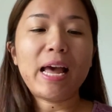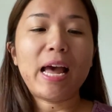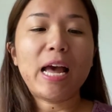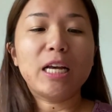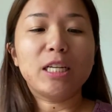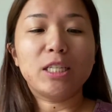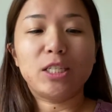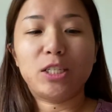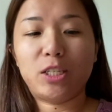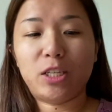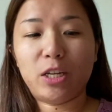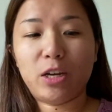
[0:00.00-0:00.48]

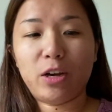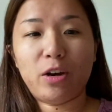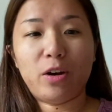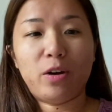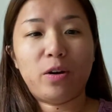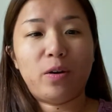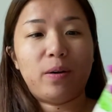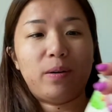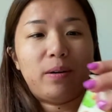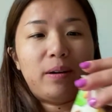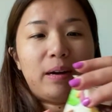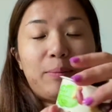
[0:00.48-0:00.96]

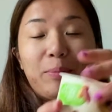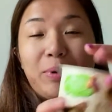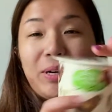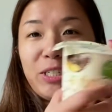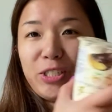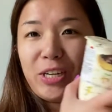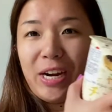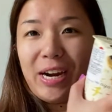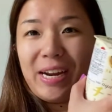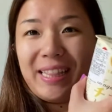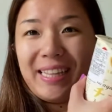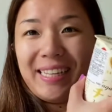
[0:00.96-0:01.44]
So I'm gonna
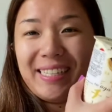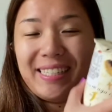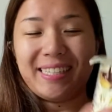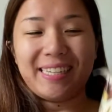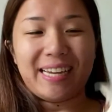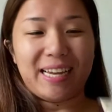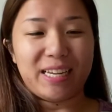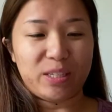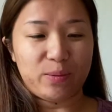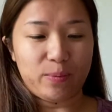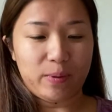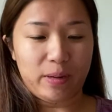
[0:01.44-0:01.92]
try this
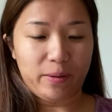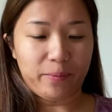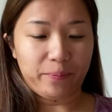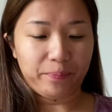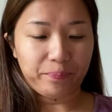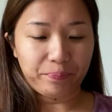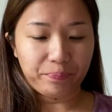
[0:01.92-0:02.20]
as well.